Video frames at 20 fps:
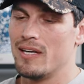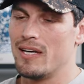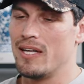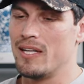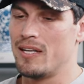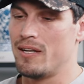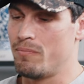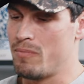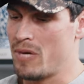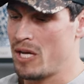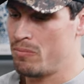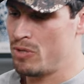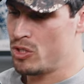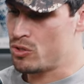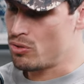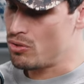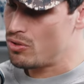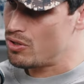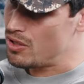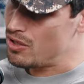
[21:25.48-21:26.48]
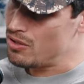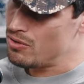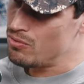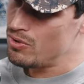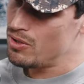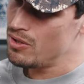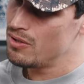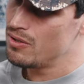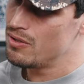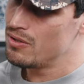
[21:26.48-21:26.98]
and it made me turn
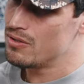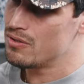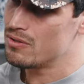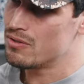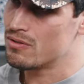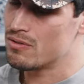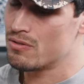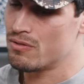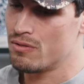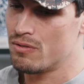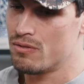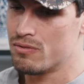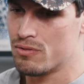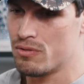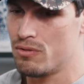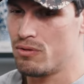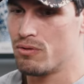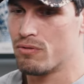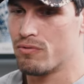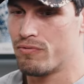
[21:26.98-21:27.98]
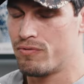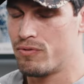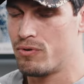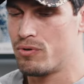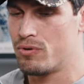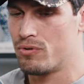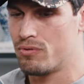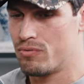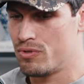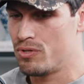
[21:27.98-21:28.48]
inward to to look
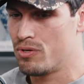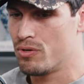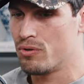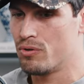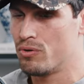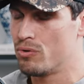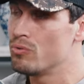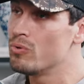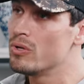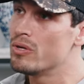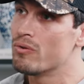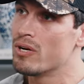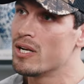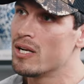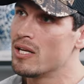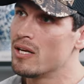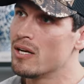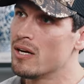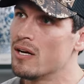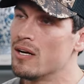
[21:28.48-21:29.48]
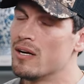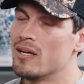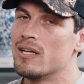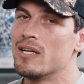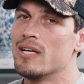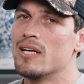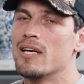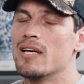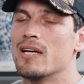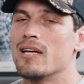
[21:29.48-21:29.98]
for you know who we really are.
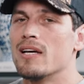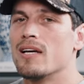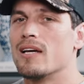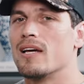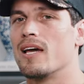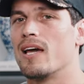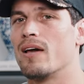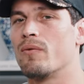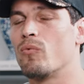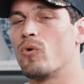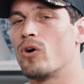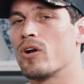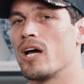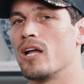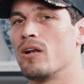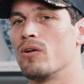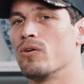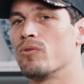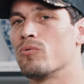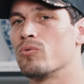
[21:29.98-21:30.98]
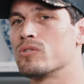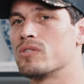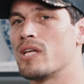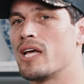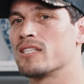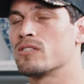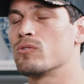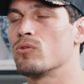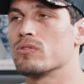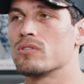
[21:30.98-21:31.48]
Mm. And what I learned was
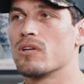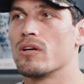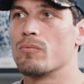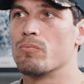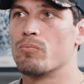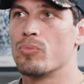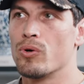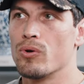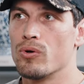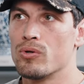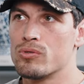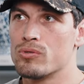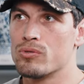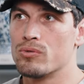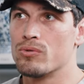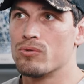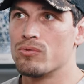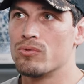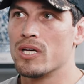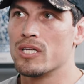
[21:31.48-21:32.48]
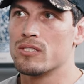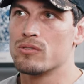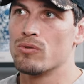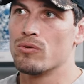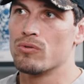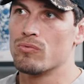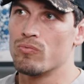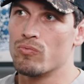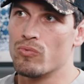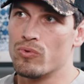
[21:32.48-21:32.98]
that's not something personal. That's
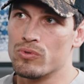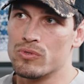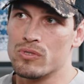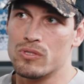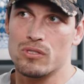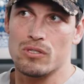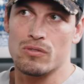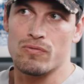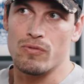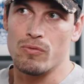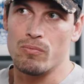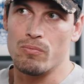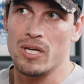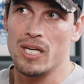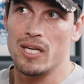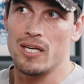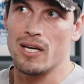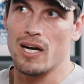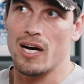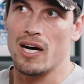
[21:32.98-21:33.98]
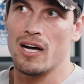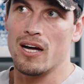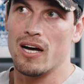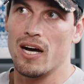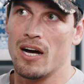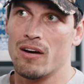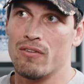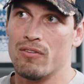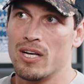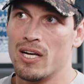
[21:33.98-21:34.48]
not wasn't just for me. I
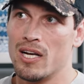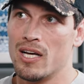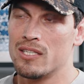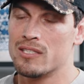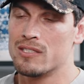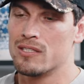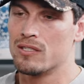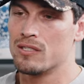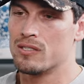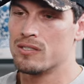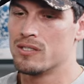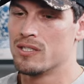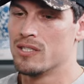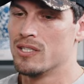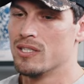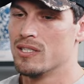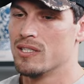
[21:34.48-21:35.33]
I realized this